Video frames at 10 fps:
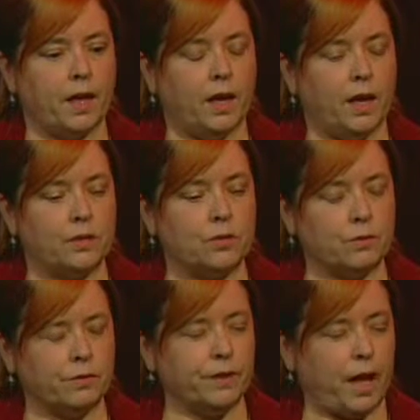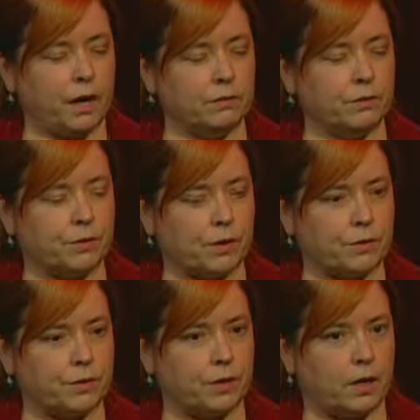it's sort of an
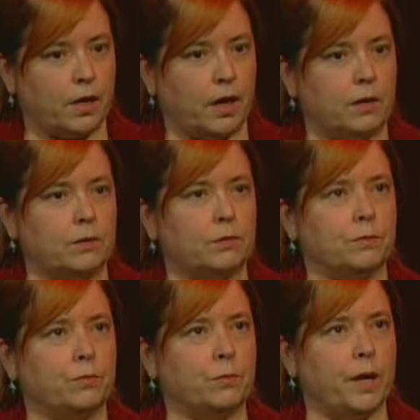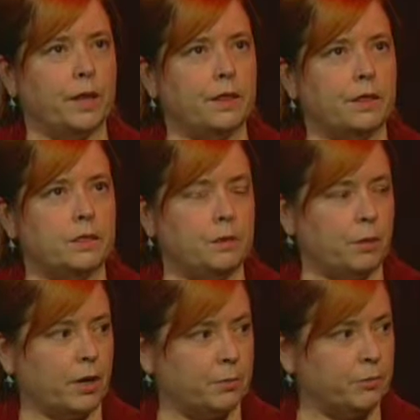outgrowth. When the Tea
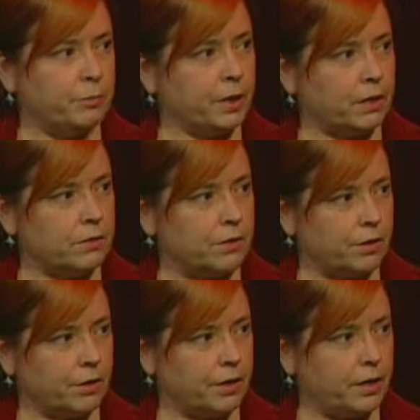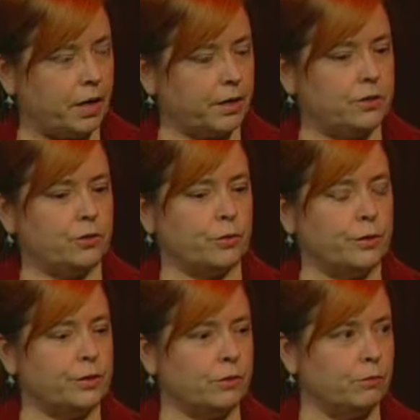Party movement got started, I
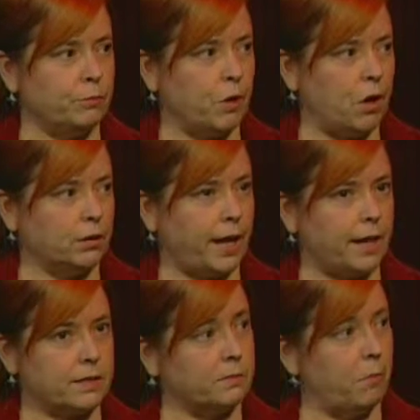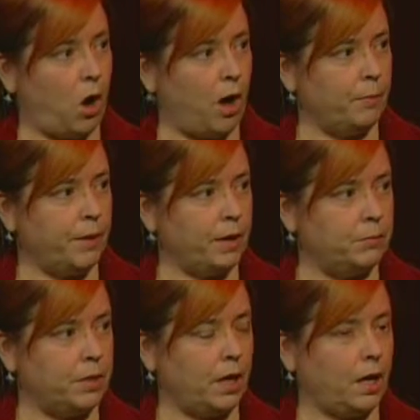joined a group called As a Mom and
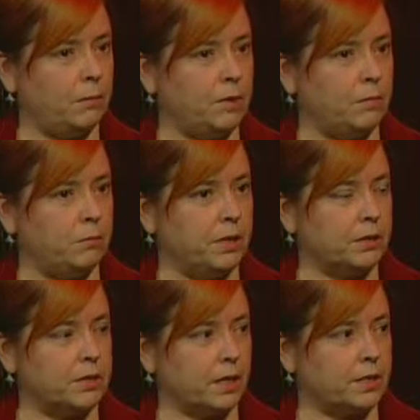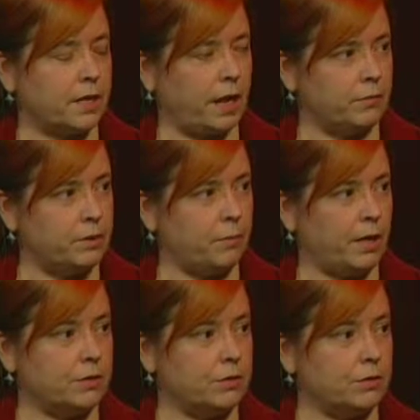became the Middlesex County,
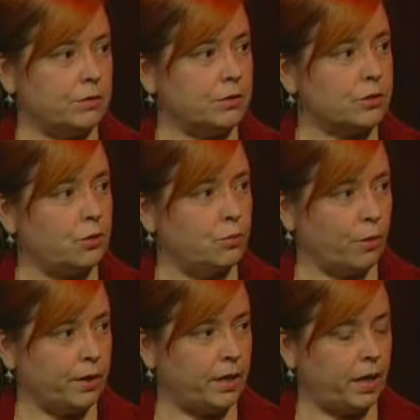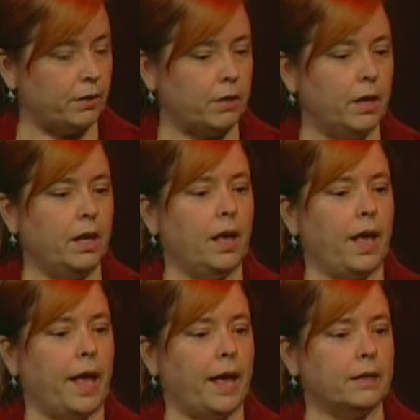Massachusetts coordinator.
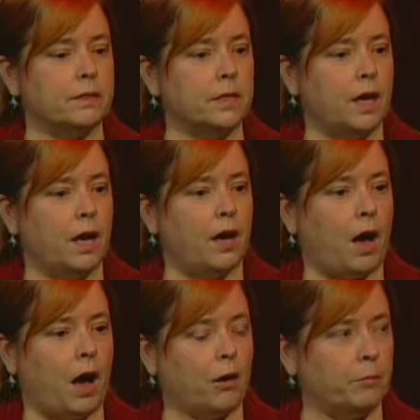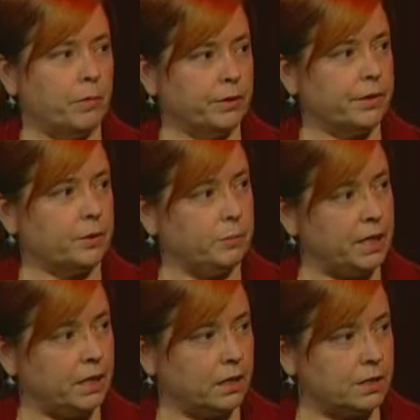And our monthly
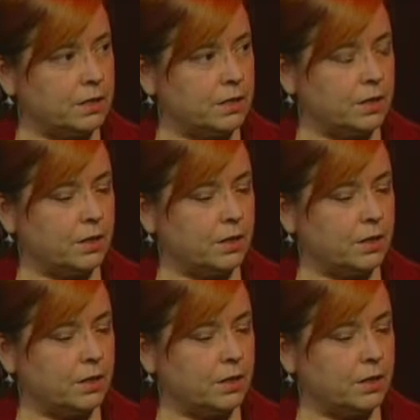meetings